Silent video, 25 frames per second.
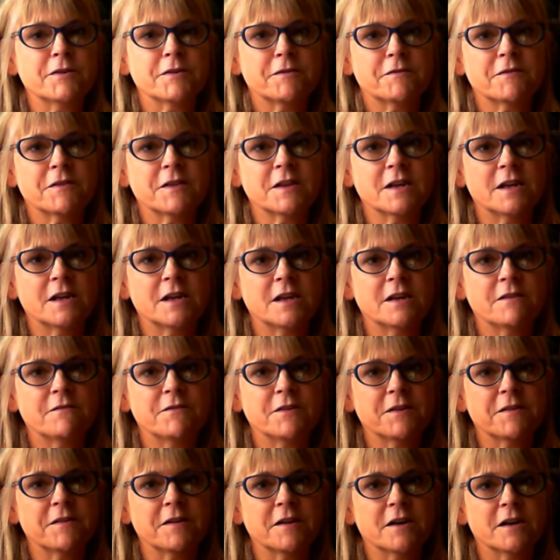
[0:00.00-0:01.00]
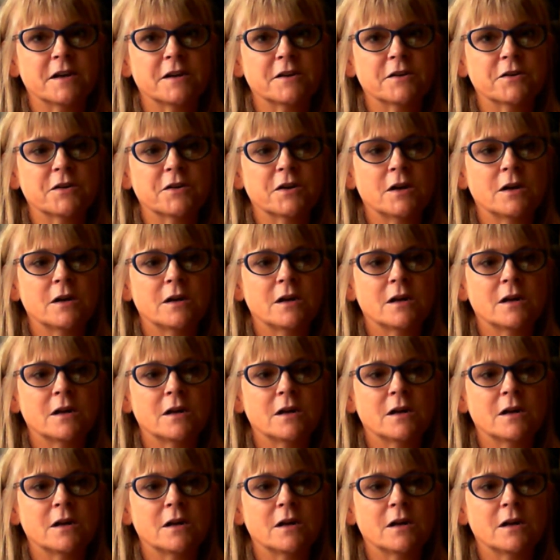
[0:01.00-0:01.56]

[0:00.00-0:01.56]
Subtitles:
of the video